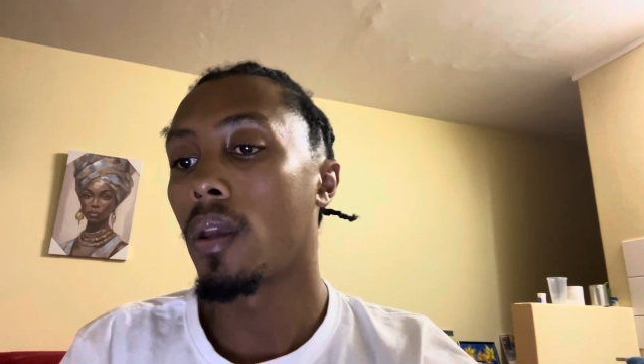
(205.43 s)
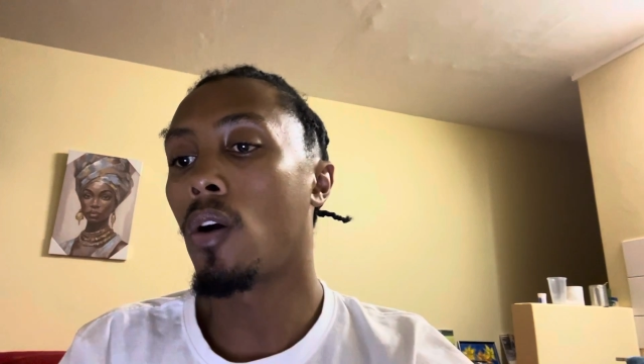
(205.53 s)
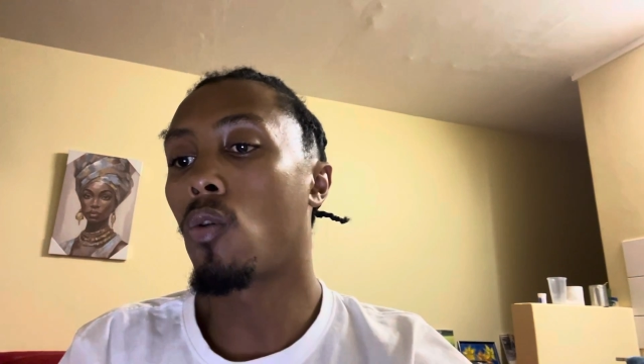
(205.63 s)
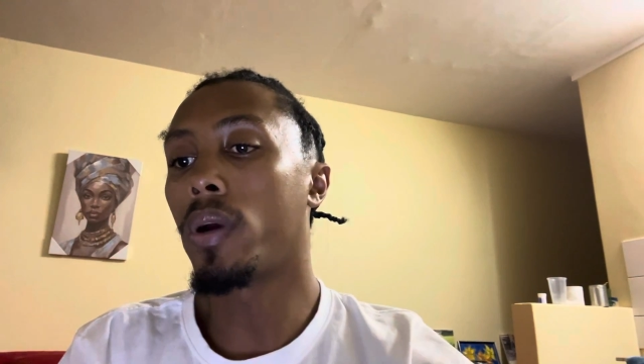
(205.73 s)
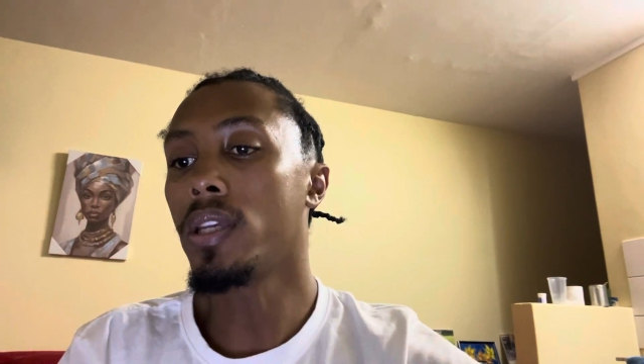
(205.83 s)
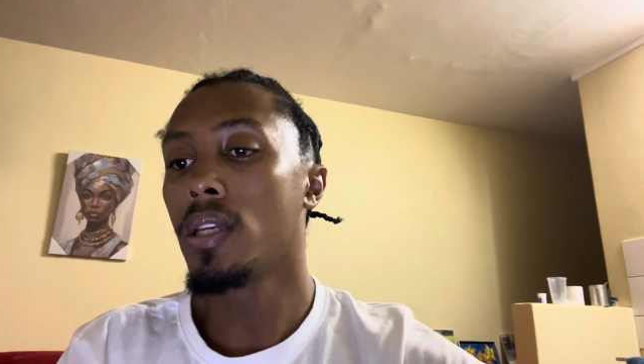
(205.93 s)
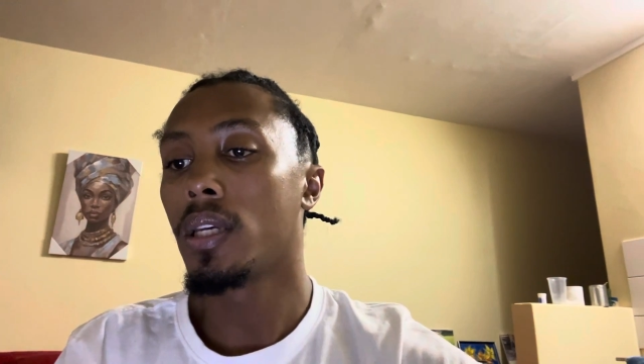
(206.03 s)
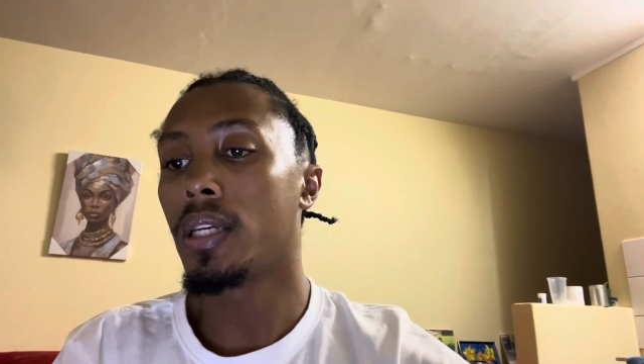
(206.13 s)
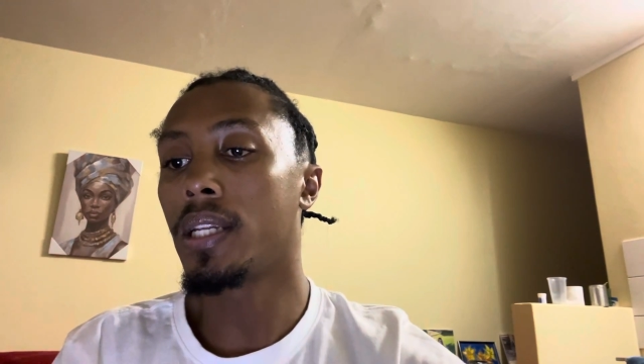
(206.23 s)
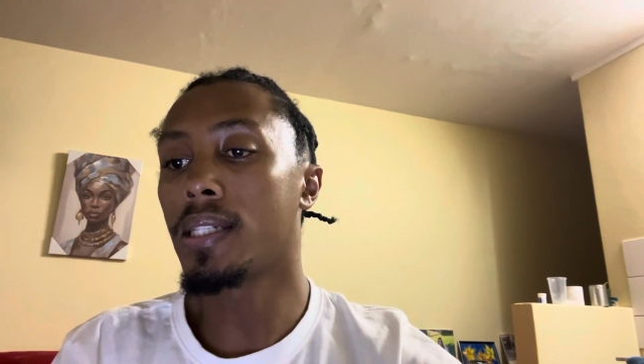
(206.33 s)
Okay,
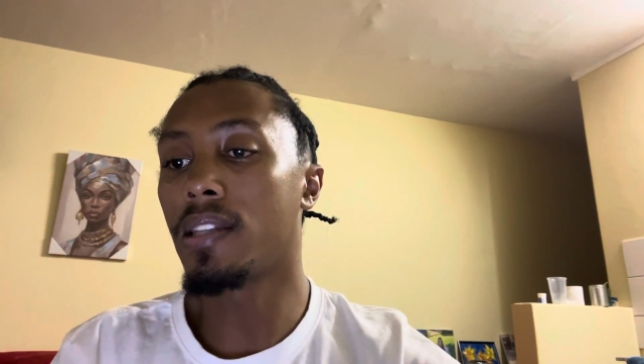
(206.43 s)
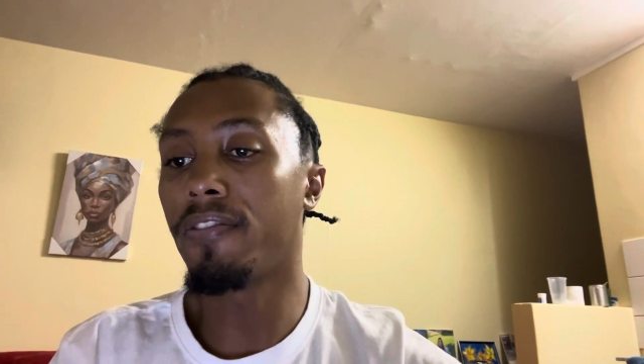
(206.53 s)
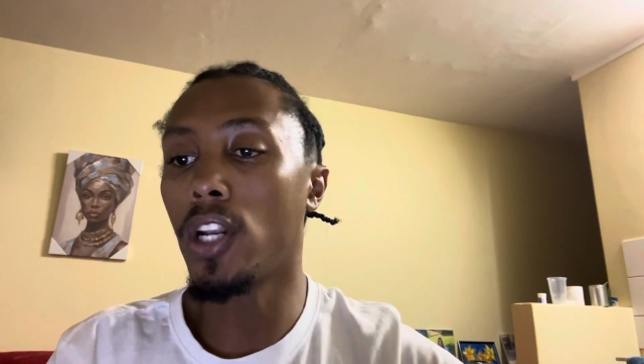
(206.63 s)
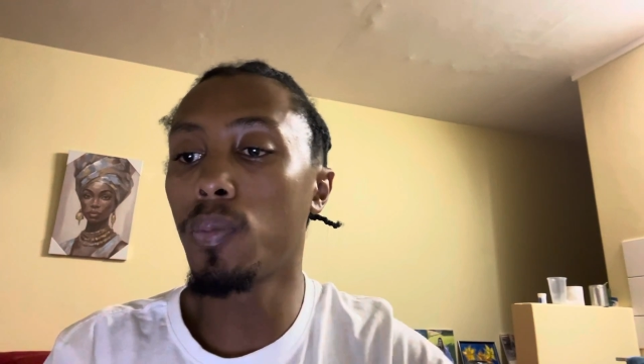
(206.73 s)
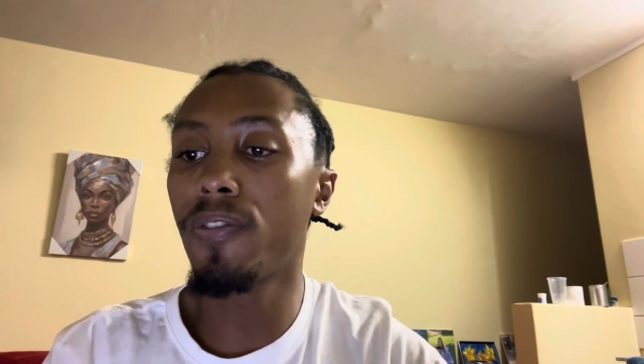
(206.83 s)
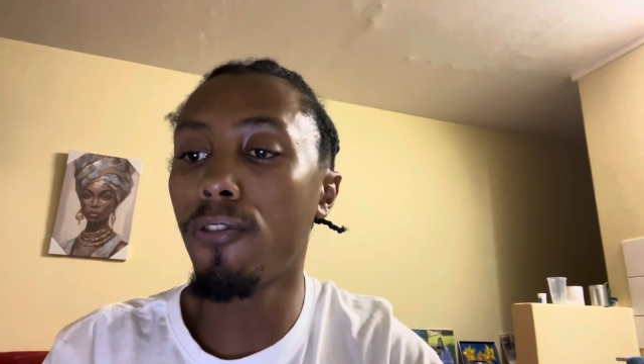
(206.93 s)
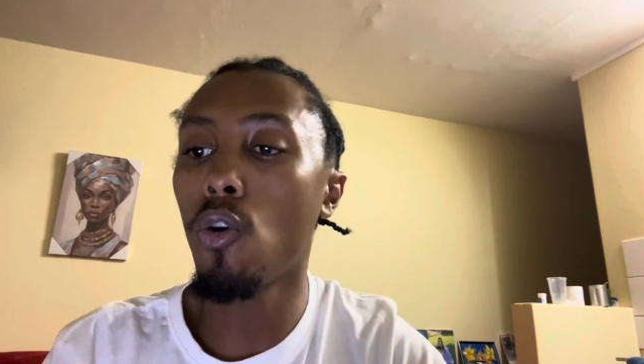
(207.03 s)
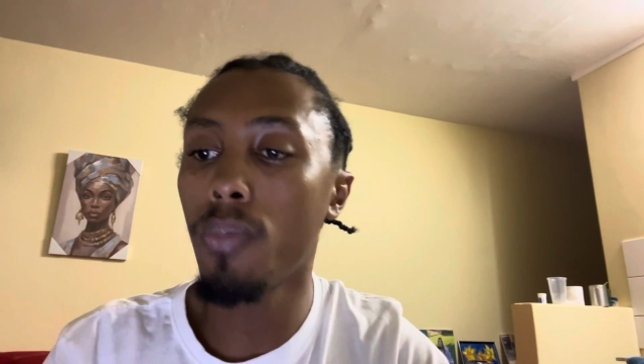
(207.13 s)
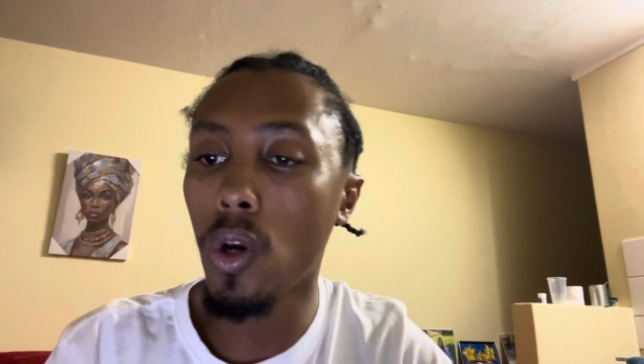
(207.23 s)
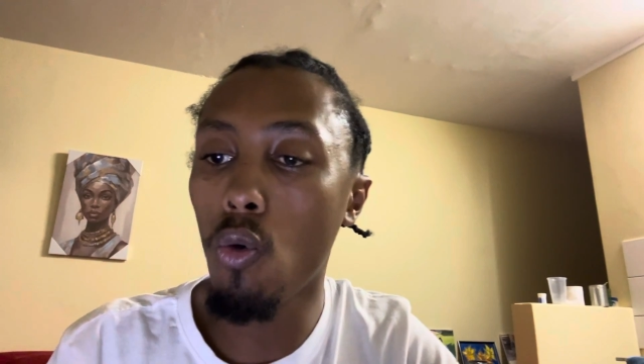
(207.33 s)
it has developed
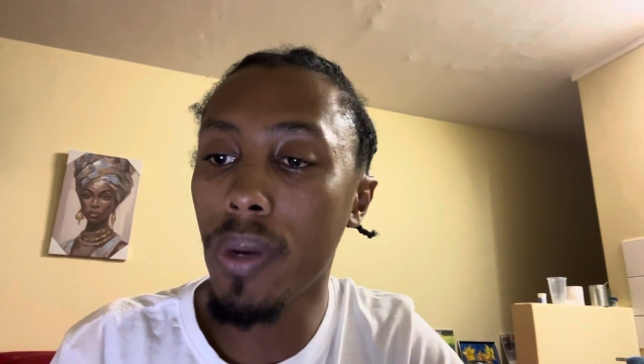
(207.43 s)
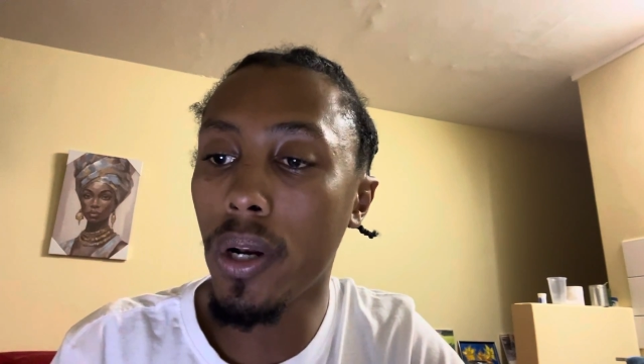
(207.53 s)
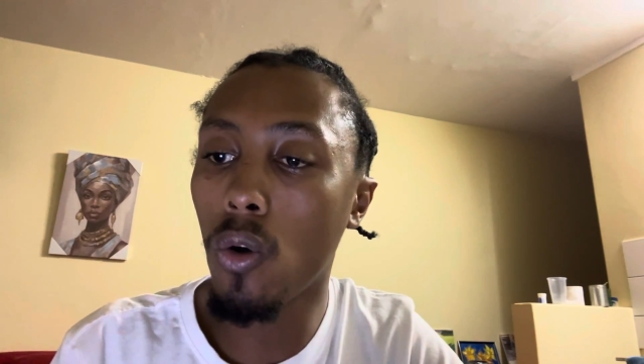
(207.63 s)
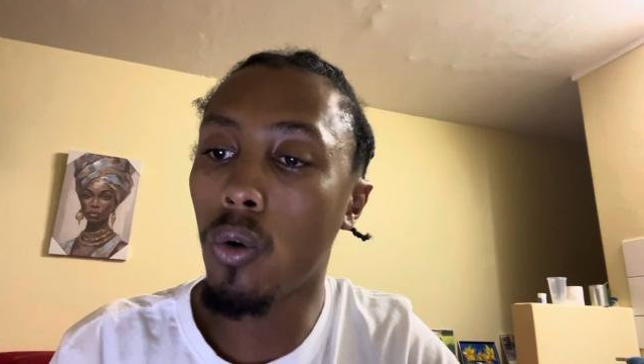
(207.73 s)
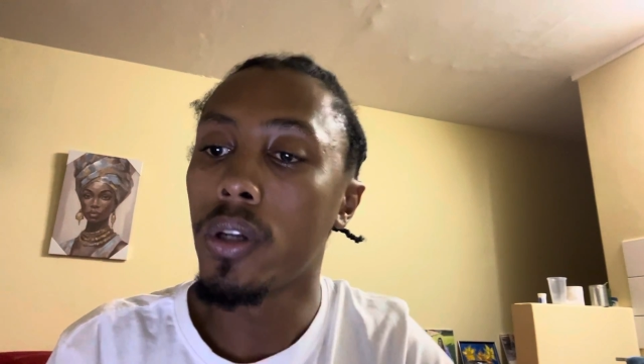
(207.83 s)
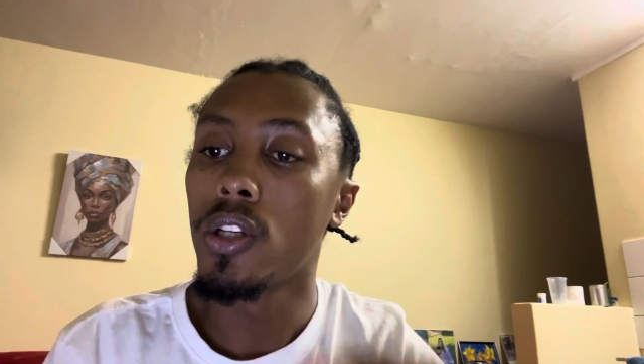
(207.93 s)
from Roman law.